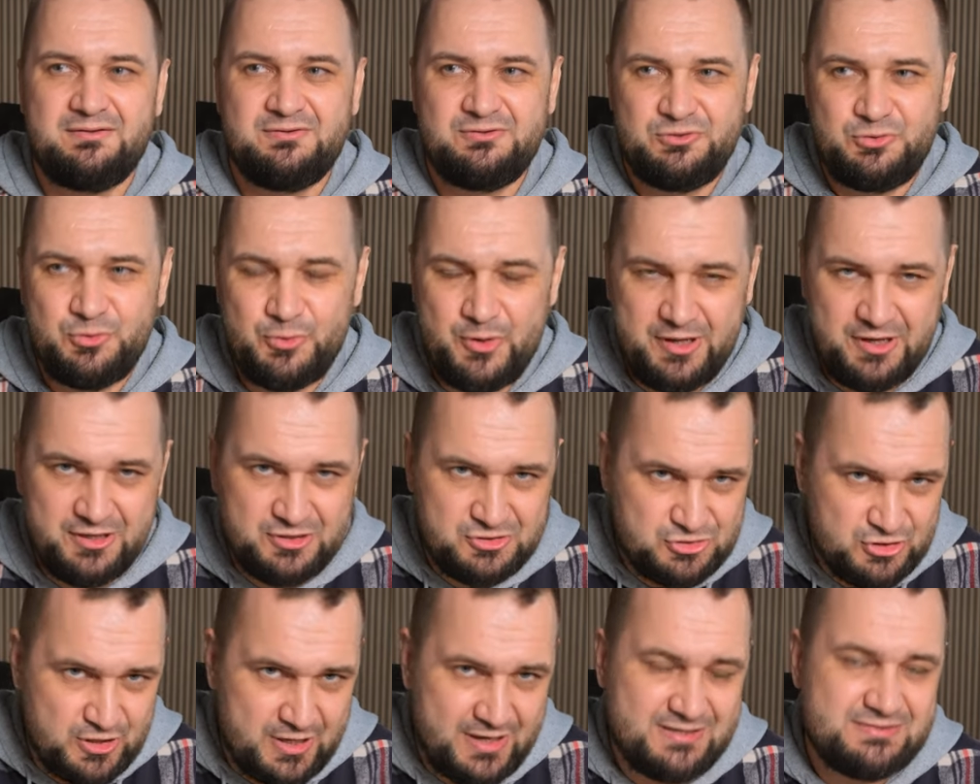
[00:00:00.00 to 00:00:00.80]
doing
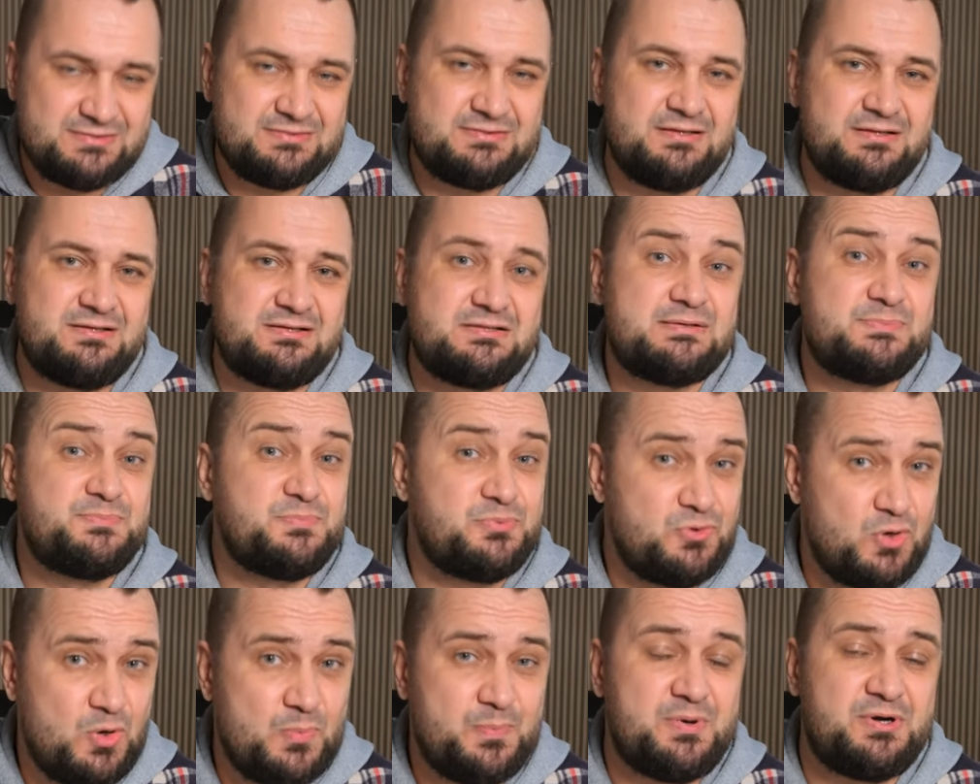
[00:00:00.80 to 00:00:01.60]
justice,
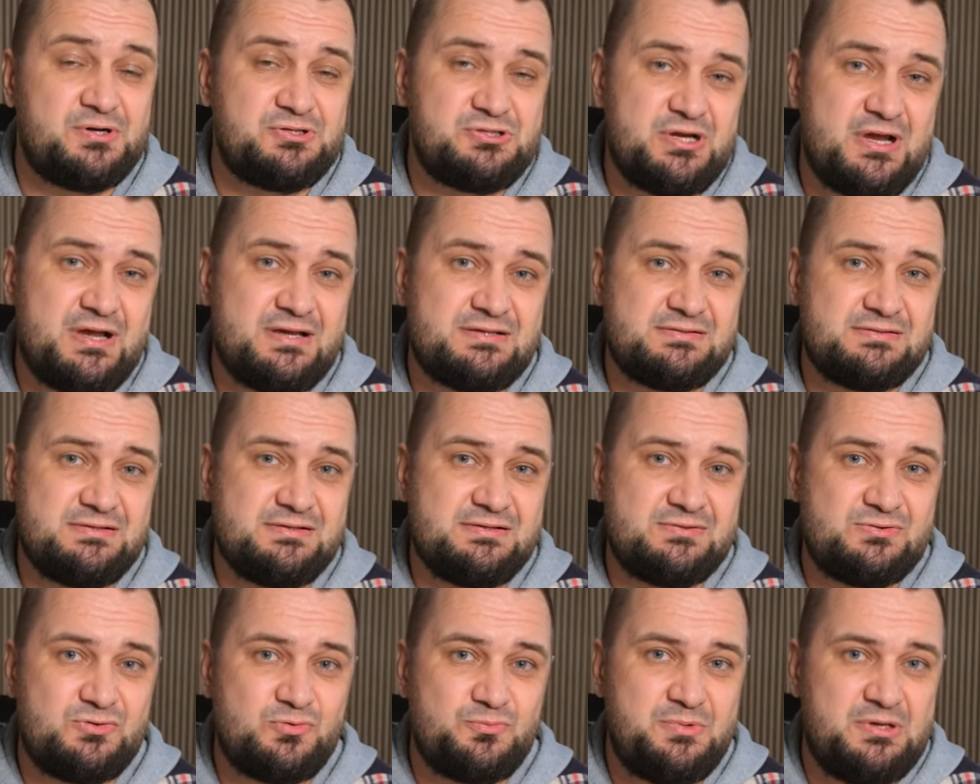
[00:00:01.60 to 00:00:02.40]
proper
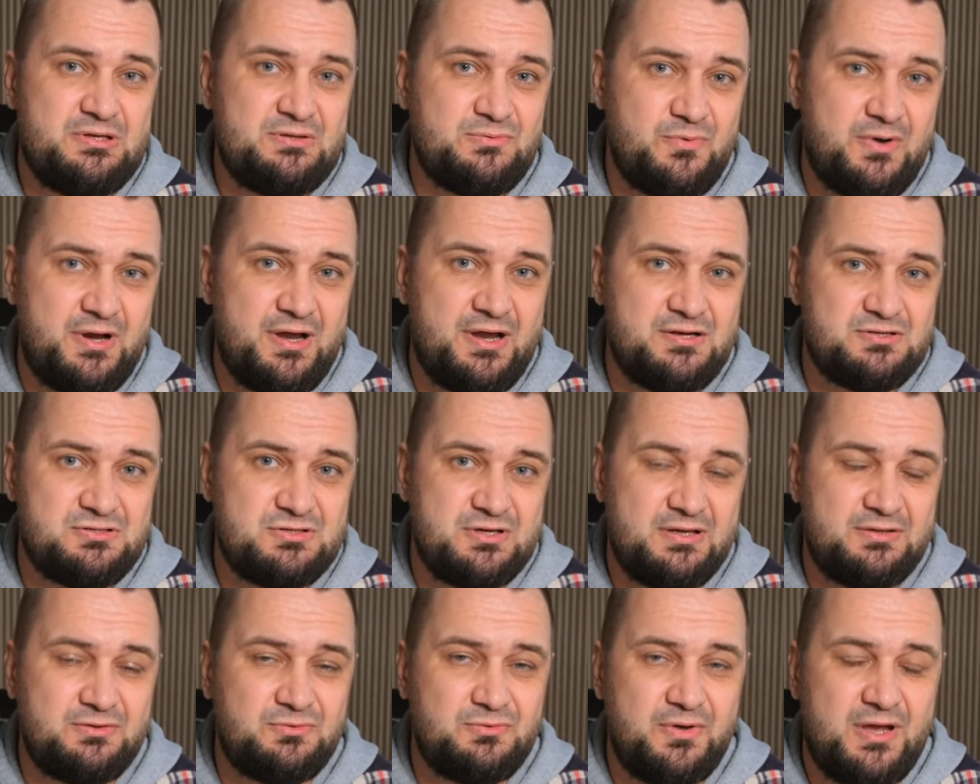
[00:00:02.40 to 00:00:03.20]
justice to mid-range
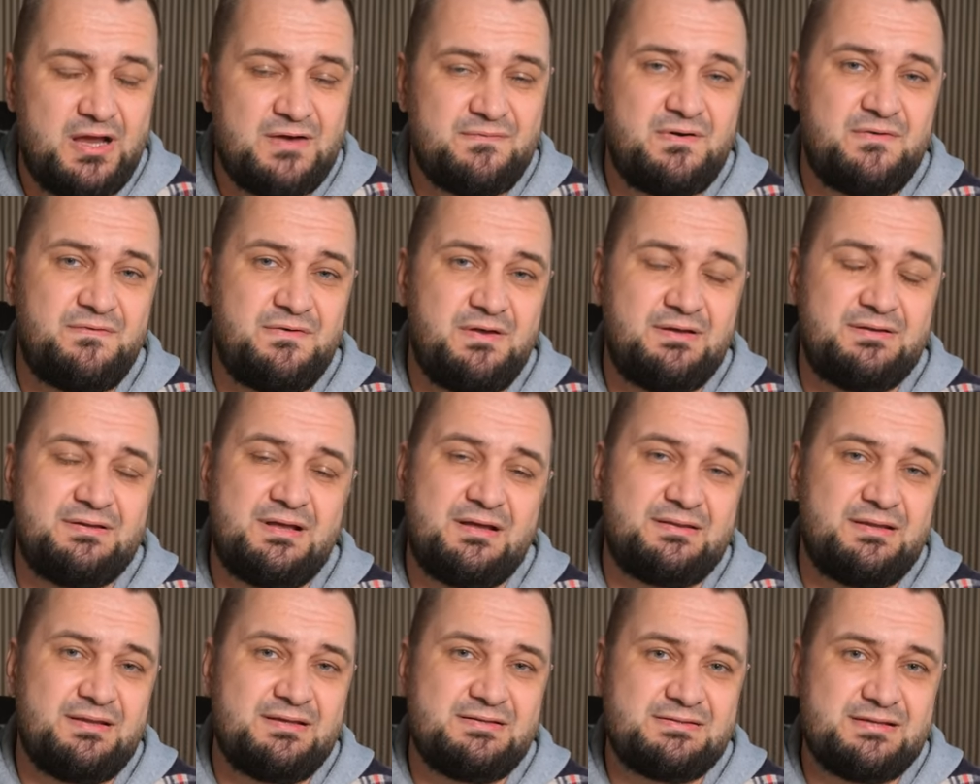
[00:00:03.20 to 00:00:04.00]
and to everything
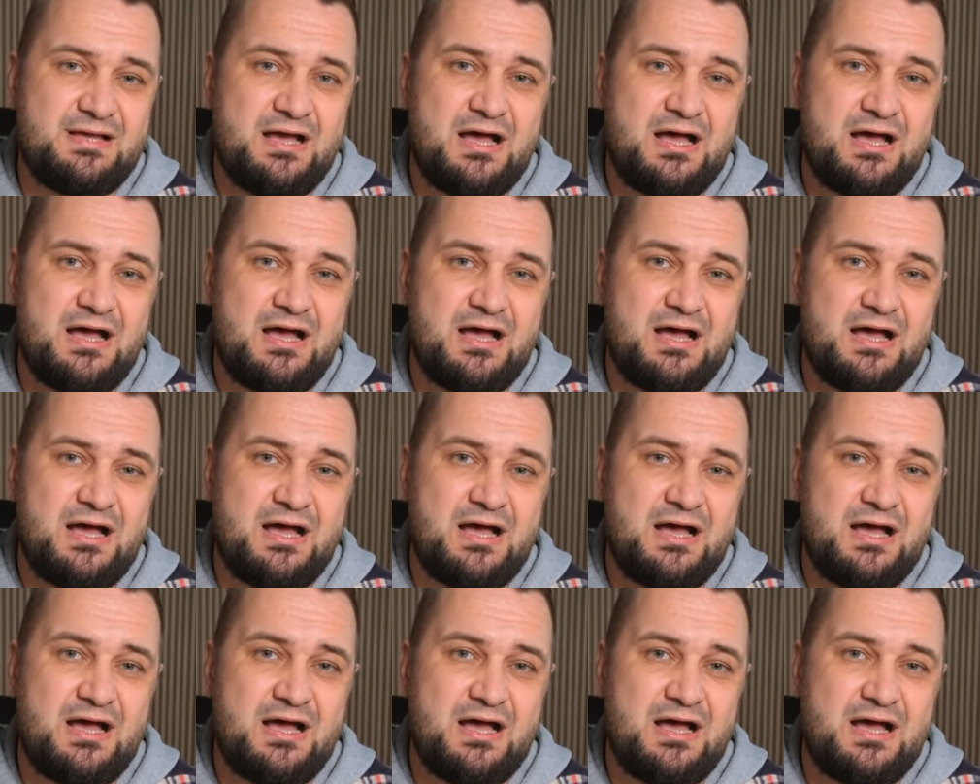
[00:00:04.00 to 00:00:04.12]
that is